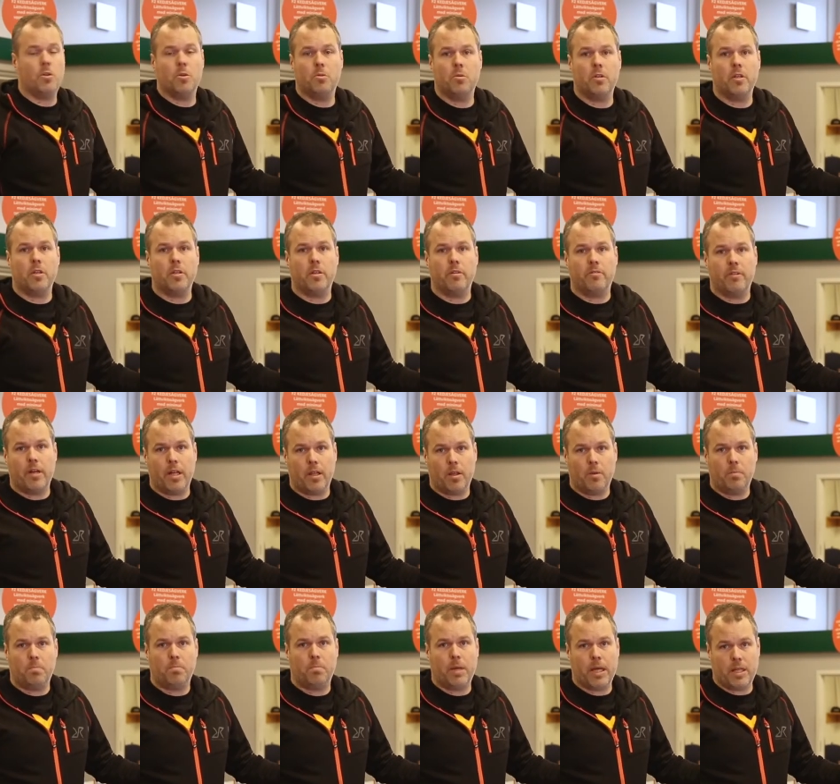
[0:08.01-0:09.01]
newly
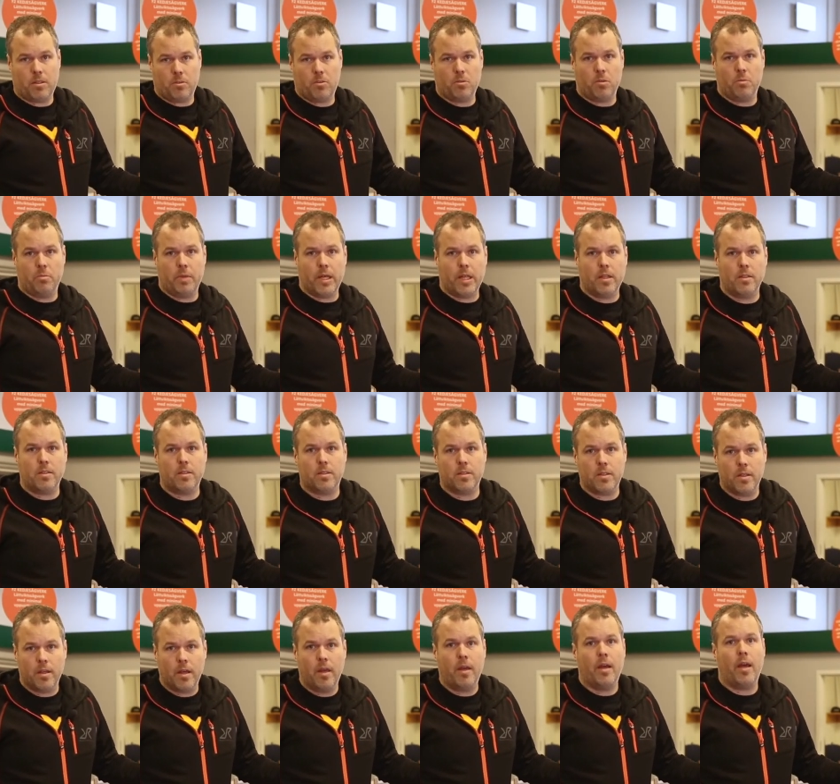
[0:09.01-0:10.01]
developed band
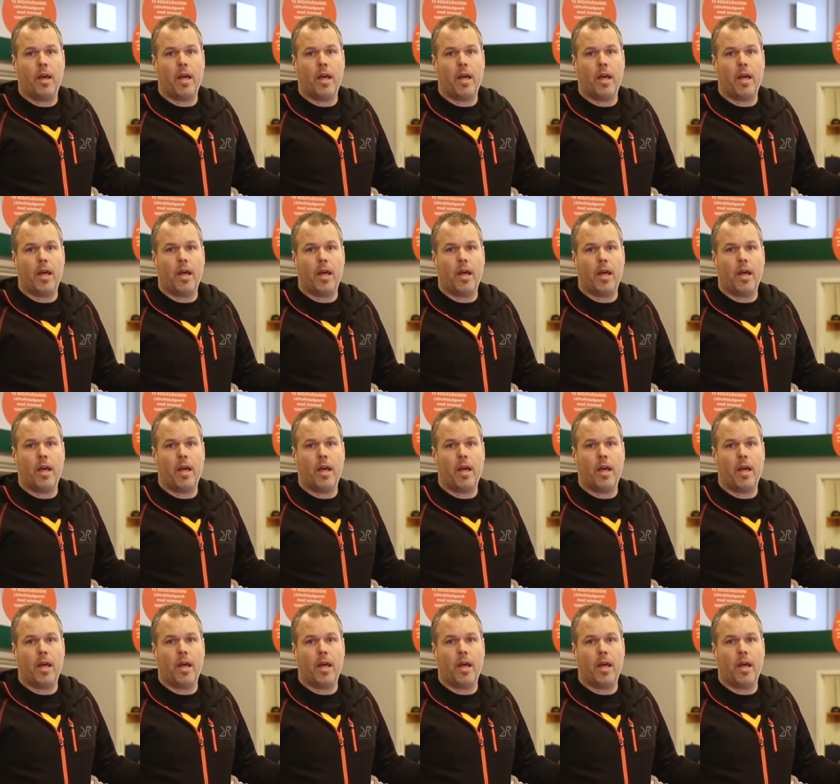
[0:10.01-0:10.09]
sawmills